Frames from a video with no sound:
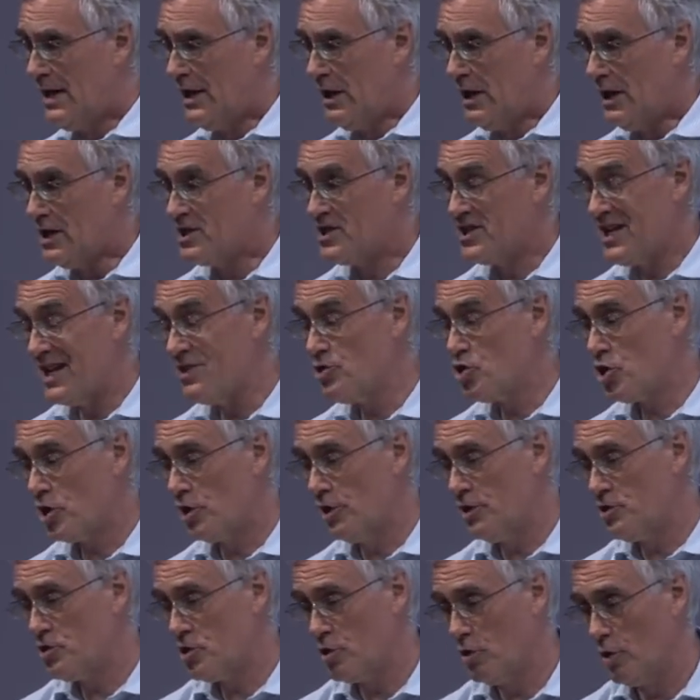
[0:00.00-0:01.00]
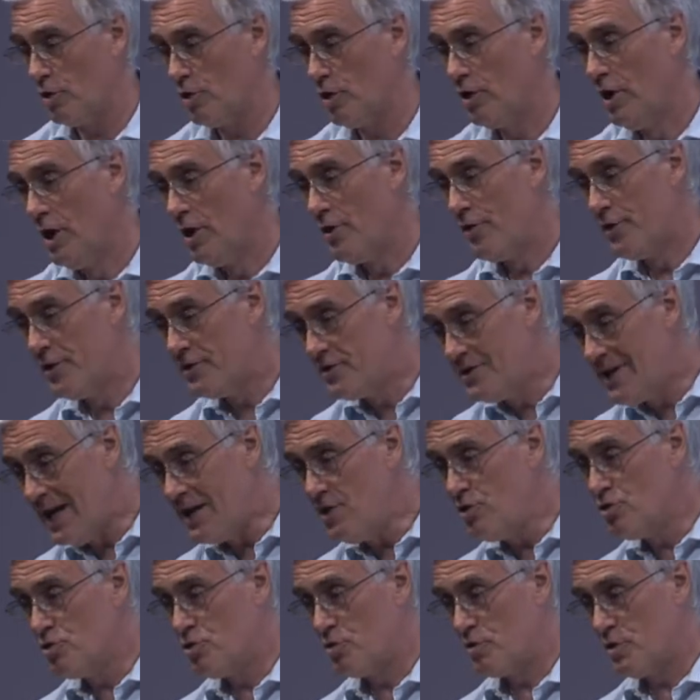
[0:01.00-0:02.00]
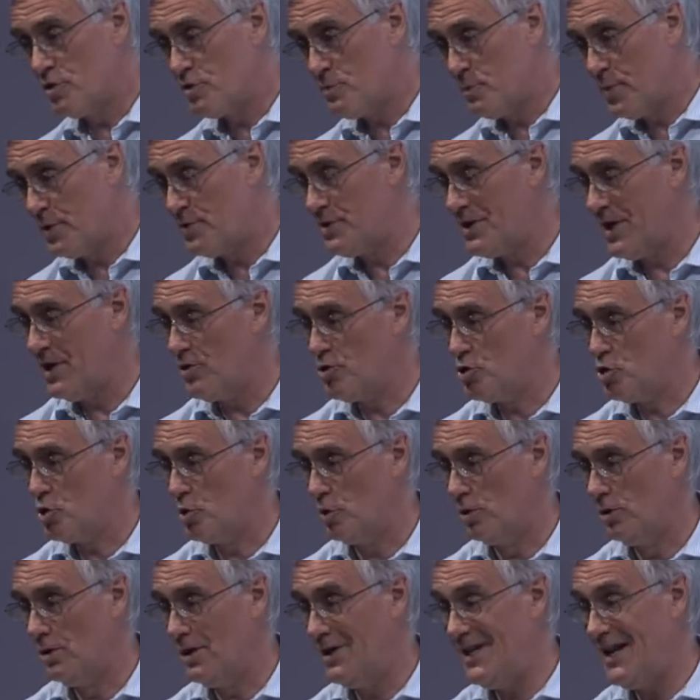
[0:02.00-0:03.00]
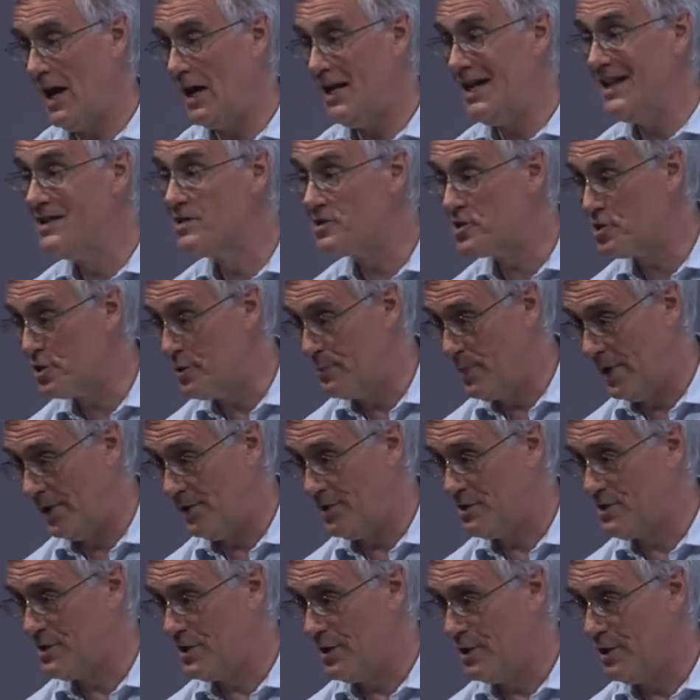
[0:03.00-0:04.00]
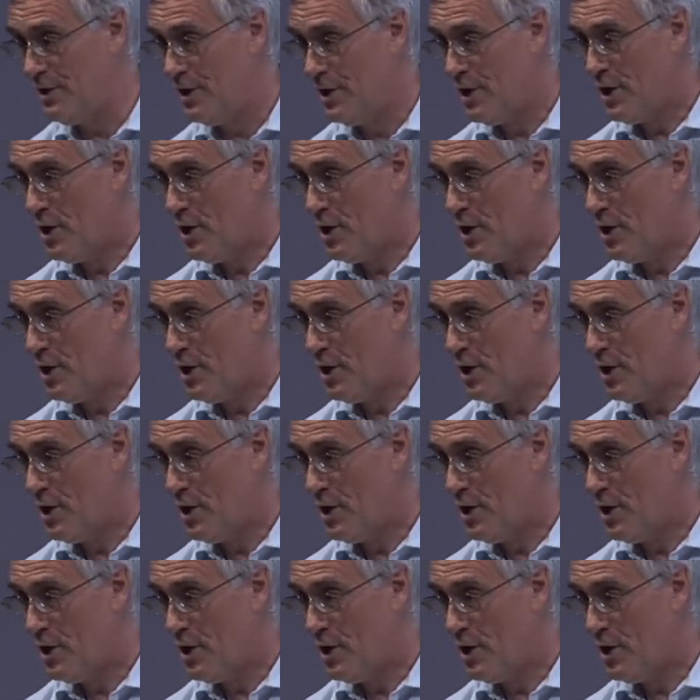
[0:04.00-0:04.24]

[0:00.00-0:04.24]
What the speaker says: essentially took the dangerous potential instability